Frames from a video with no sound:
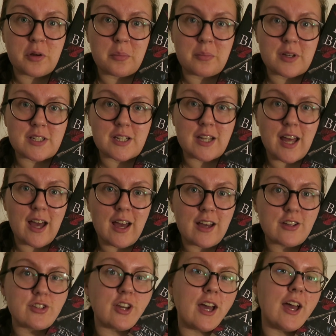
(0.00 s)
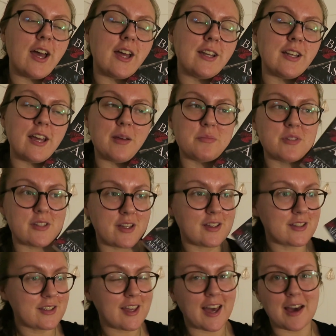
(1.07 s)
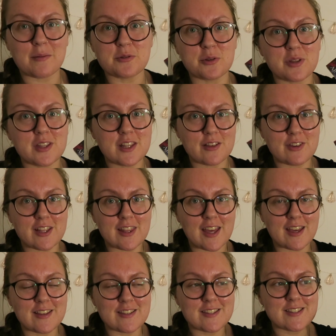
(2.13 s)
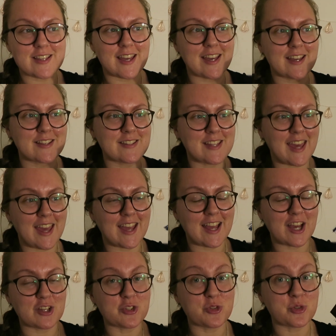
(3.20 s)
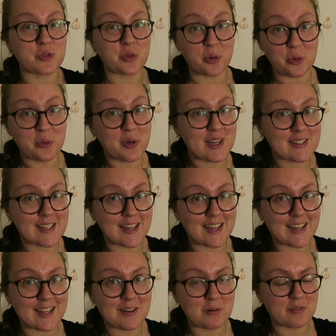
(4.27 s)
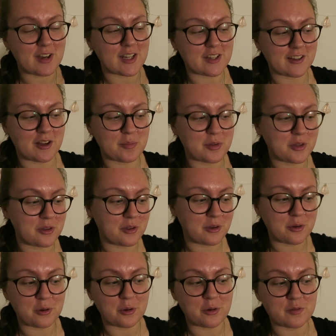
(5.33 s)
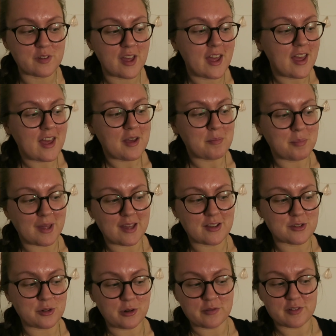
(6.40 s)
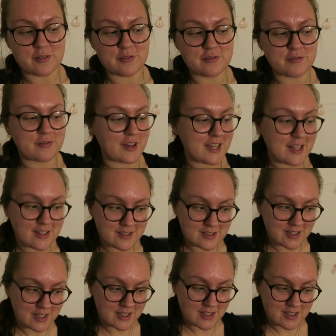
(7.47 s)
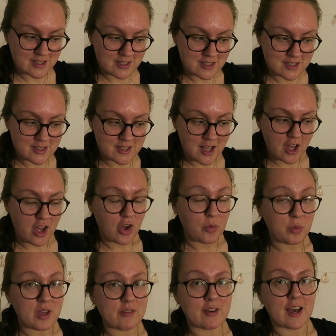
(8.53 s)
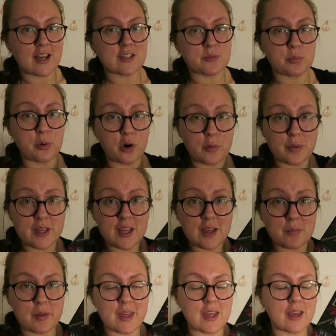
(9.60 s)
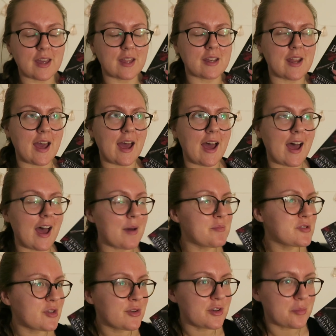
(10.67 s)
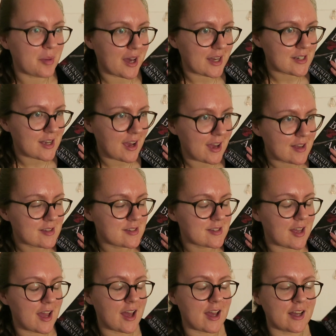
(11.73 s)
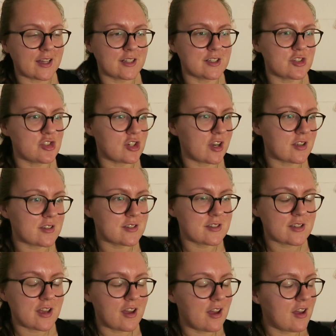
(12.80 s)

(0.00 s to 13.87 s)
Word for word: From Blood and Ash, and I am still absolutely loving this. It is getting so excited. We've had a couple of big sort of fight scenes. We have had Poppy being an absolute badass, and just,